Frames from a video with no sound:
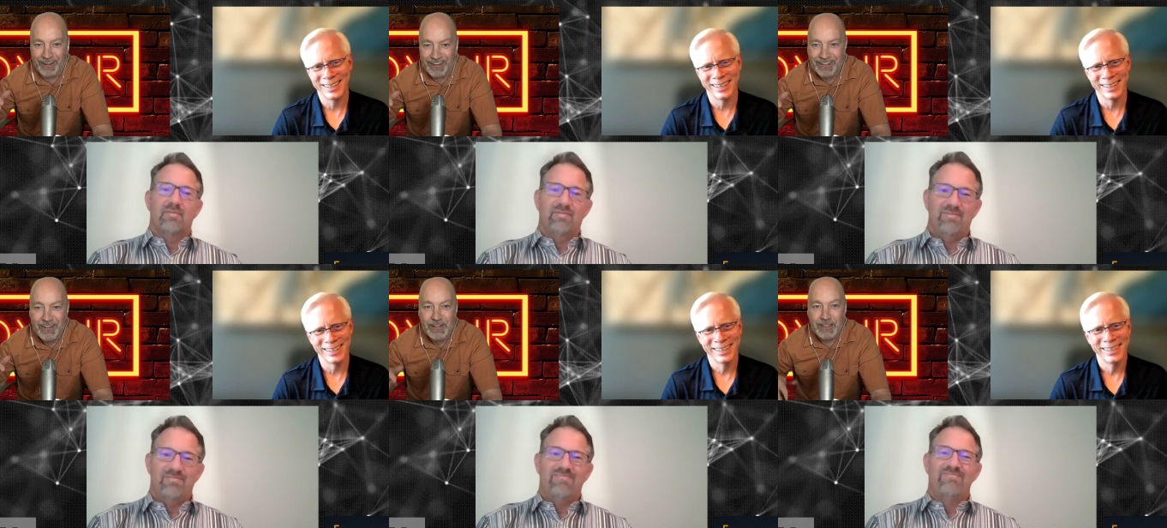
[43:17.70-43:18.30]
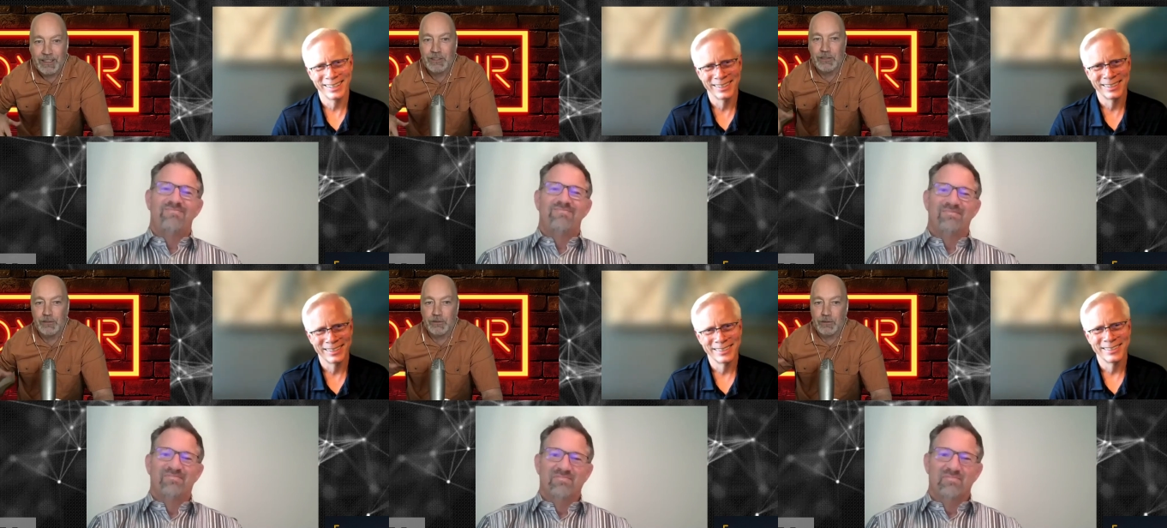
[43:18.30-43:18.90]
Speaker 1: right because
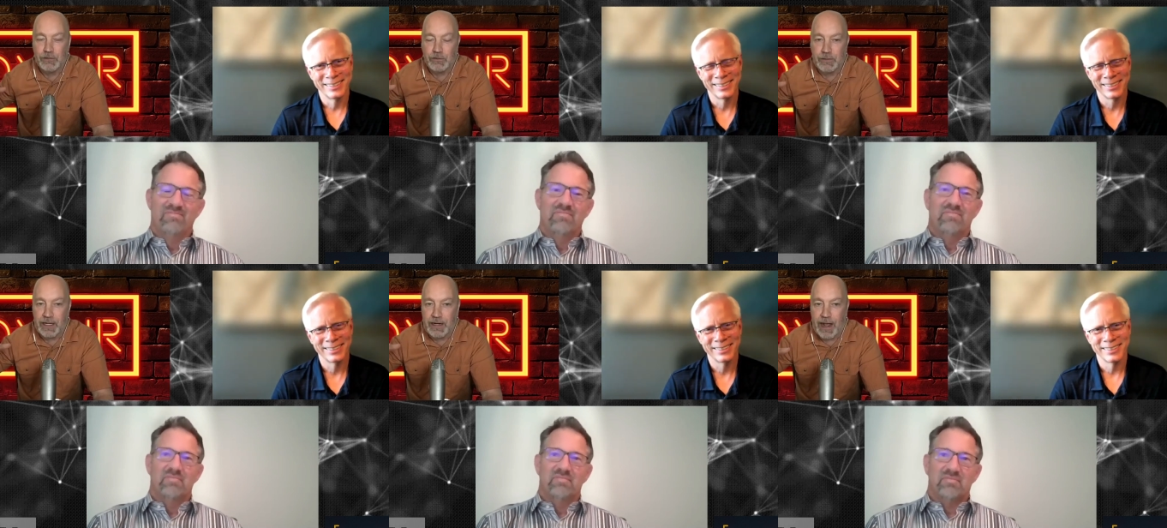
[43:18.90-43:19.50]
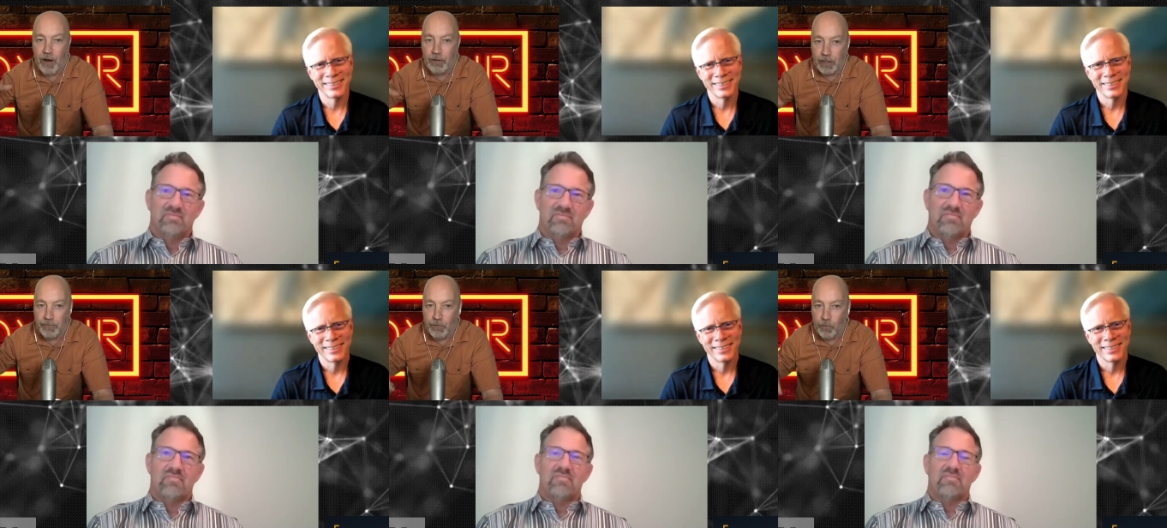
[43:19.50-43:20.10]
you, you, you get out
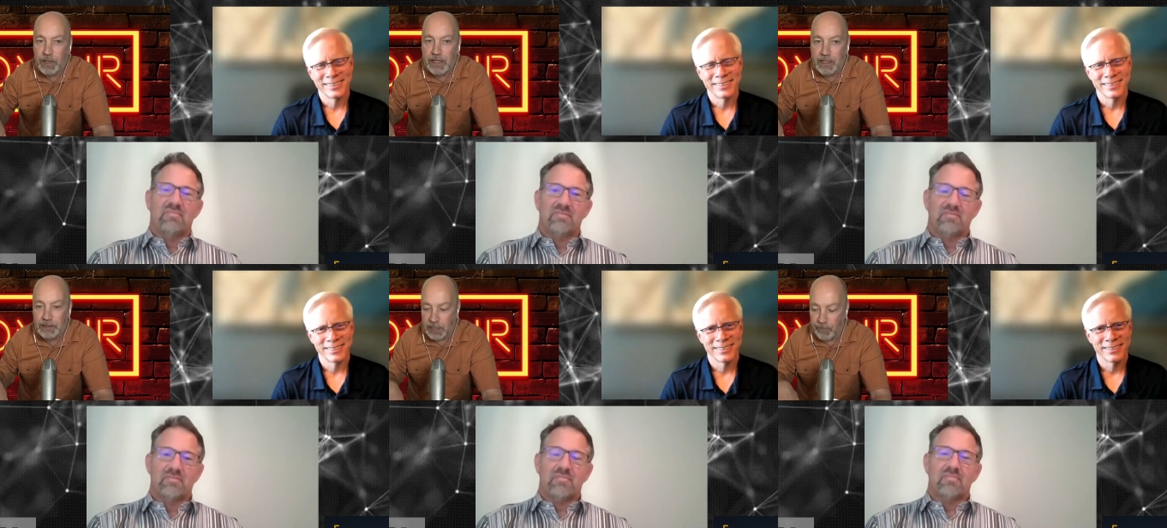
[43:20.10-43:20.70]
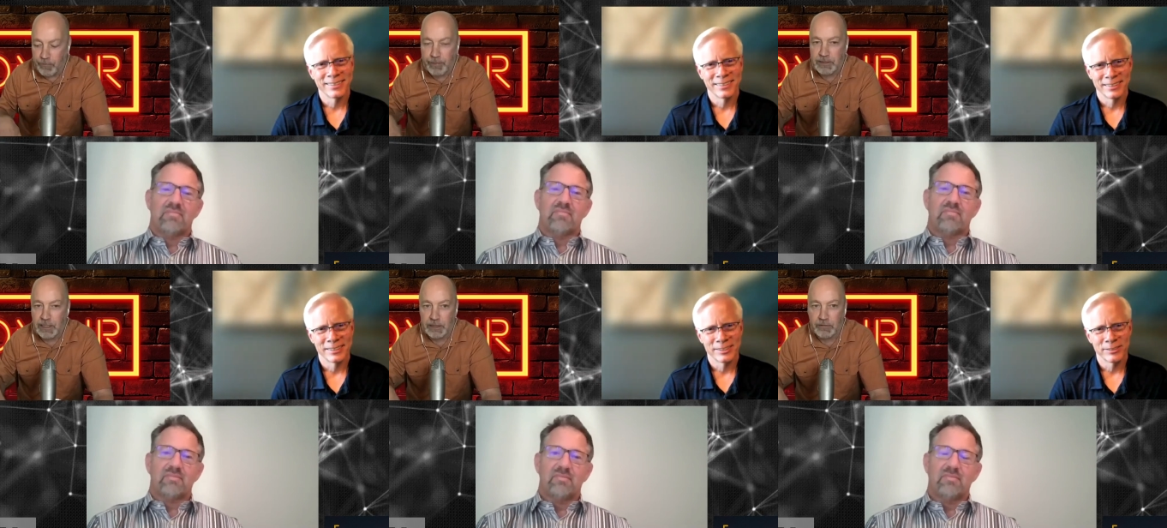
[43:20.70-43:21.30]
of the weeds of a
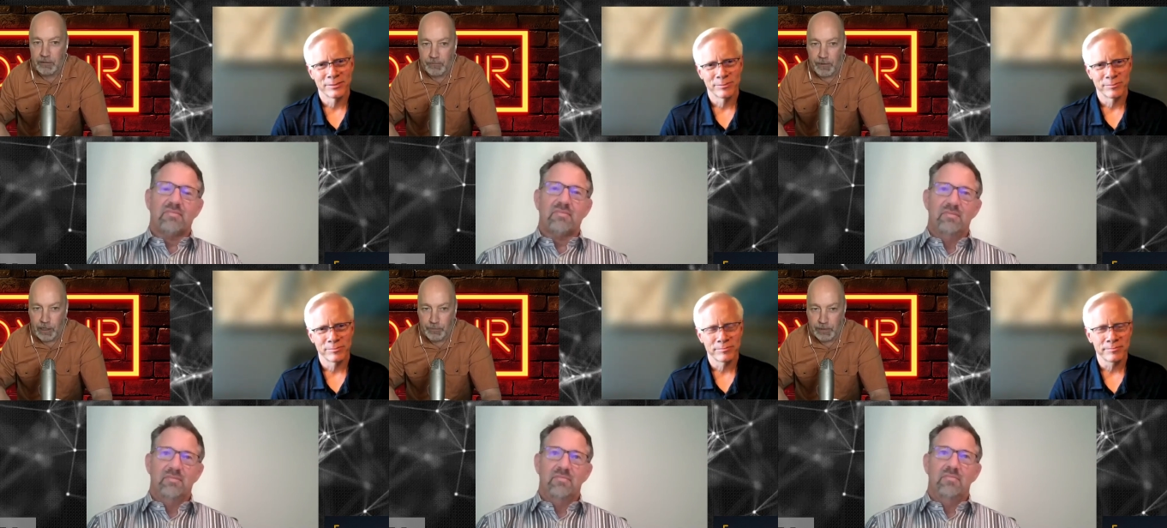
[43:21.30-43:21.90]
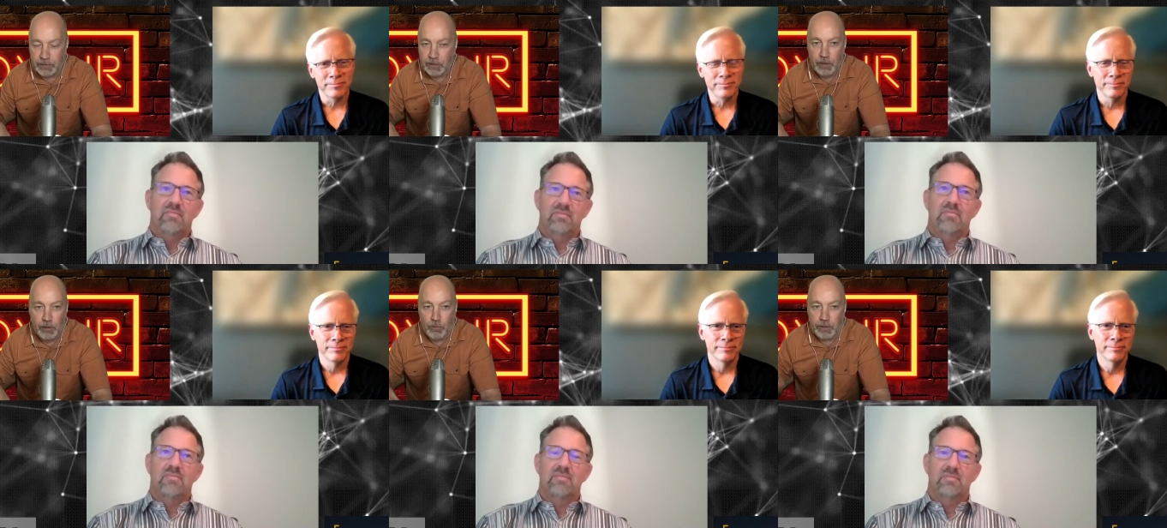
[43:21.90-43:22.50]
particular environment
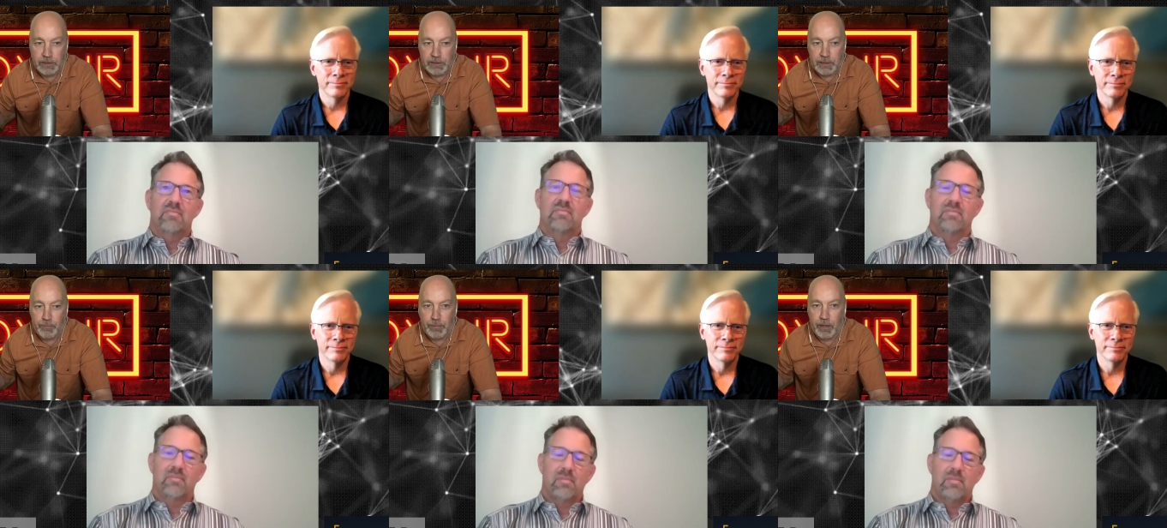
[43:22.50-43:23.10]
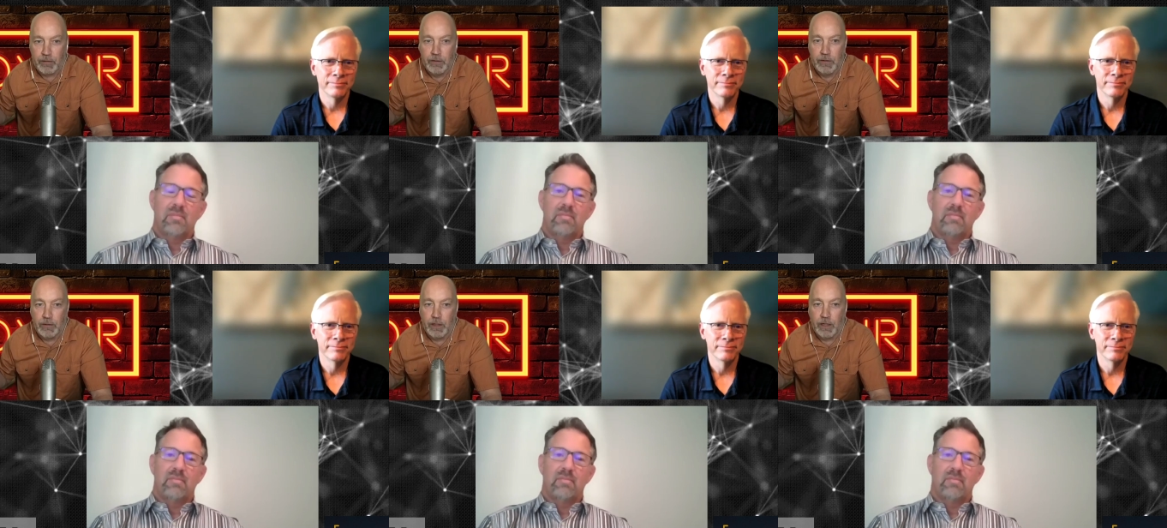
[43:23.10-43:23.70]
just think about
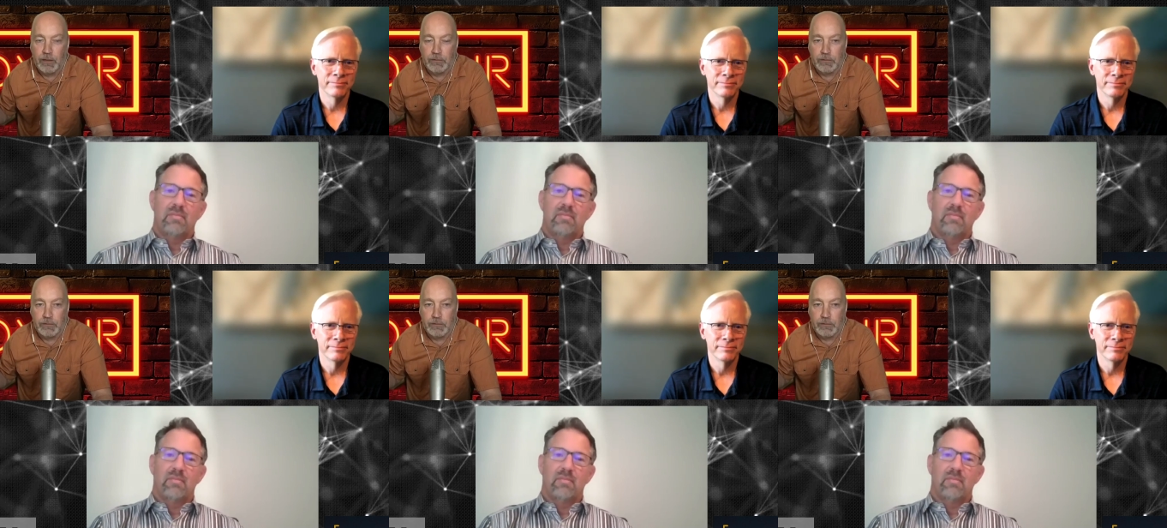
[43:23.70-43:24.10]
uh,